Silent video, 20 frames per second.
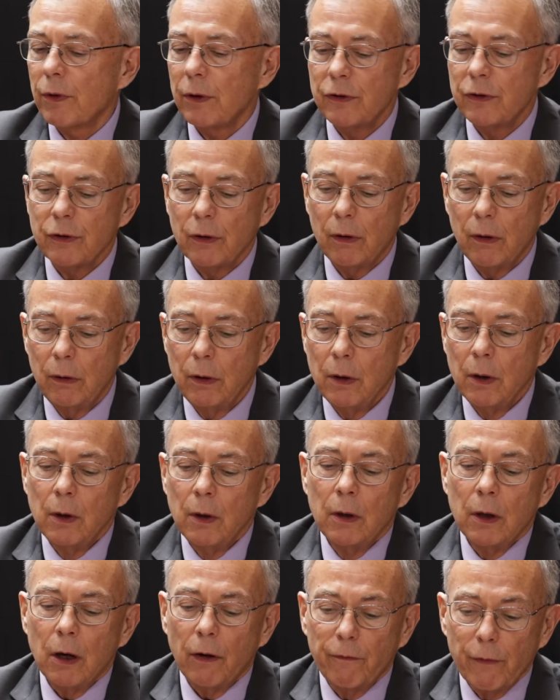And so
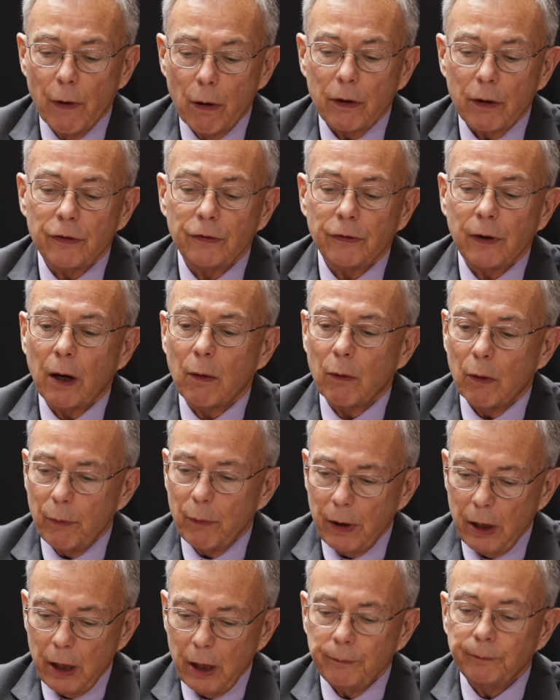the focus there will
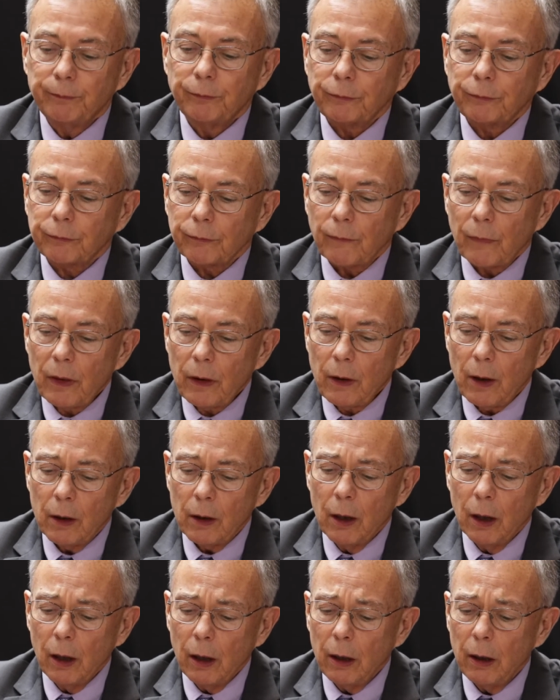be
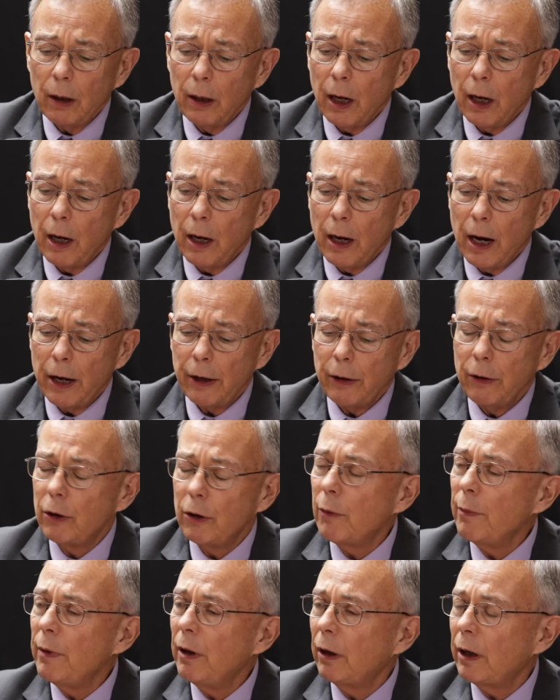how do you
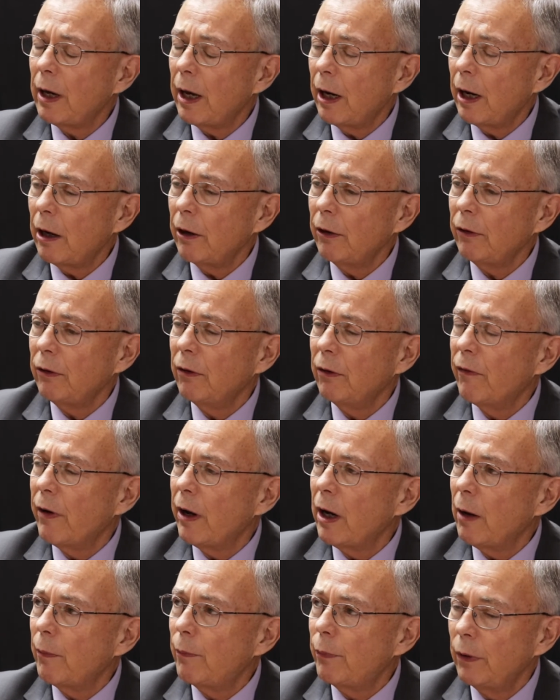communicate, how do you
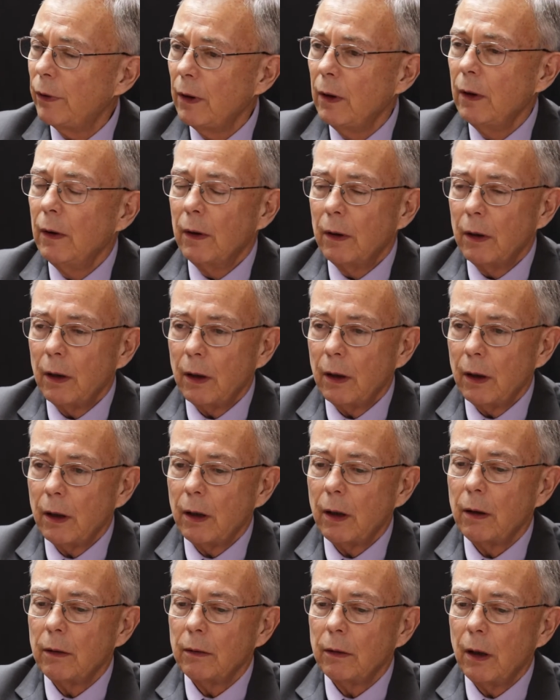develop
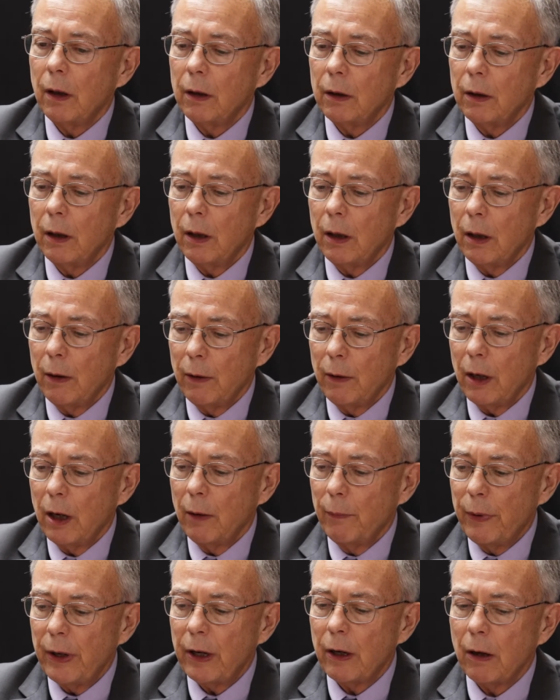a
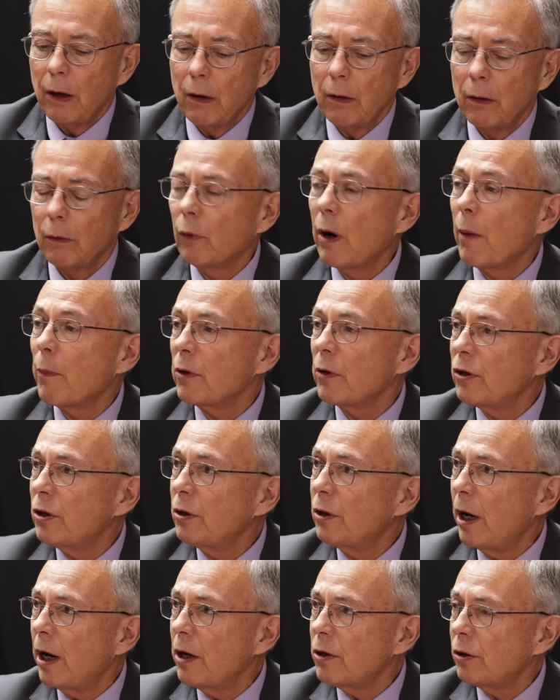better
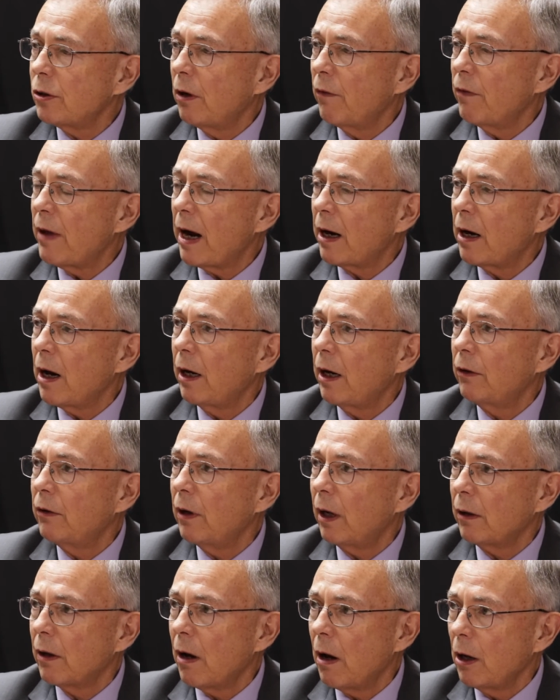representation of that kind of
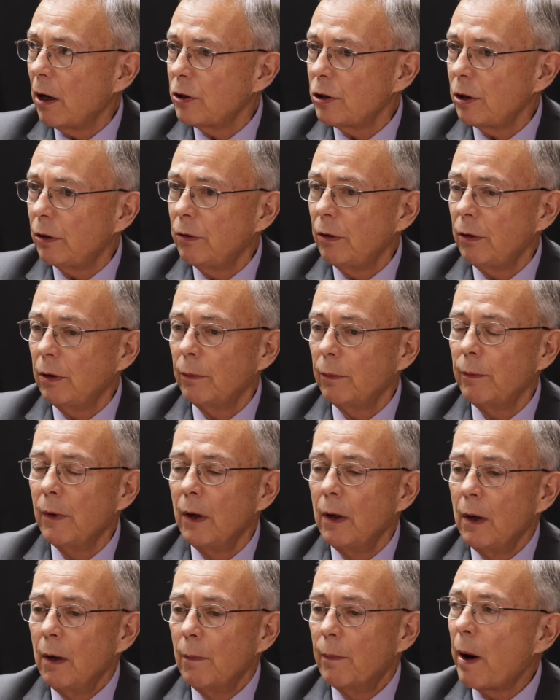technology to the
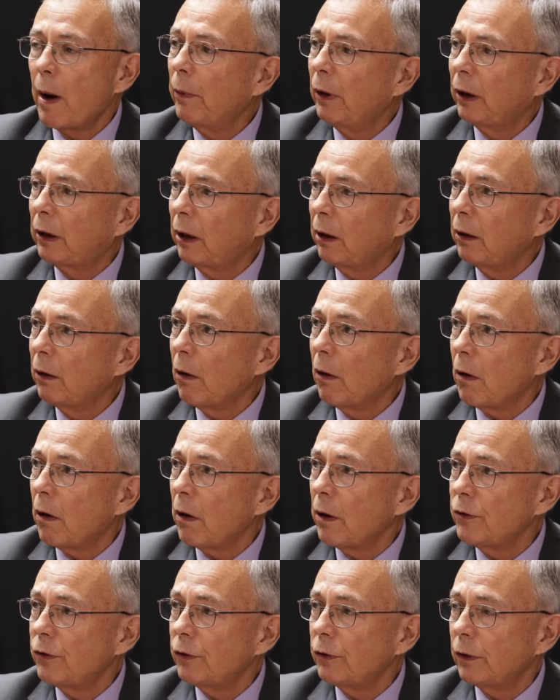public at
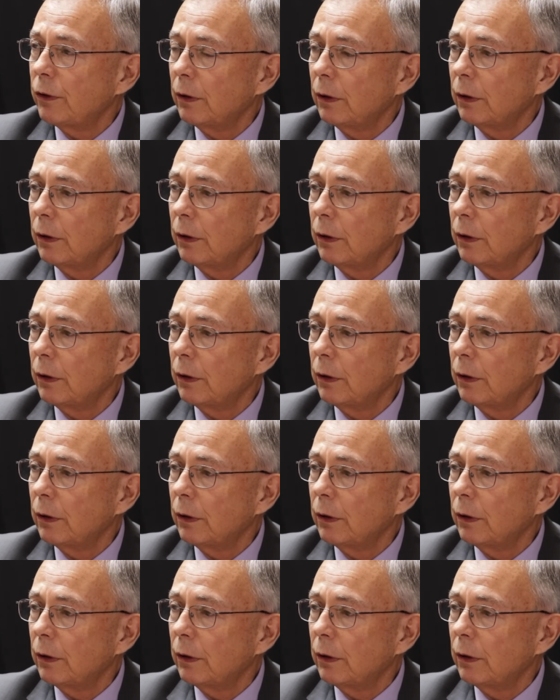large